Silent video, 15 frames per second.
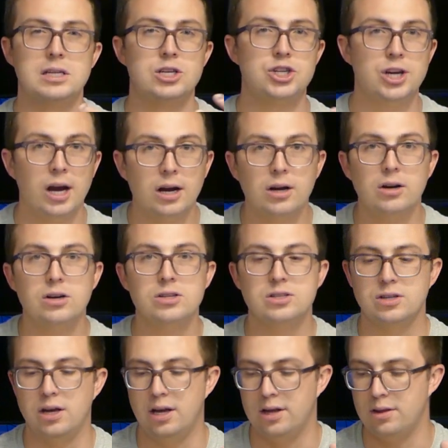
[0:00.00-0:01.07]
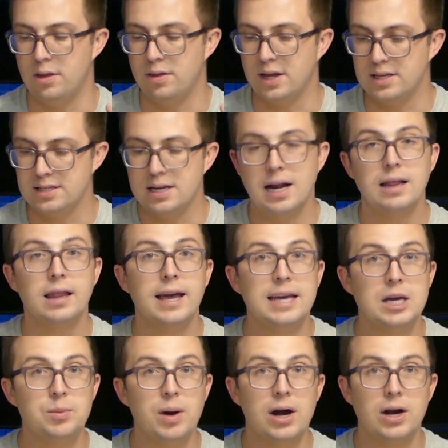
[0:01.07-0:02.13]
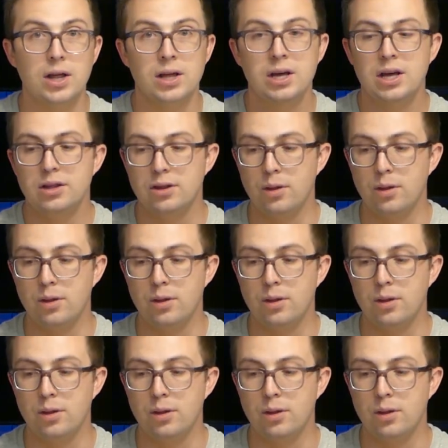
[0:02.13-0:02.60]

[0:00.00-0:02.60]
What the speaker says: the checkers, the things that I like about it,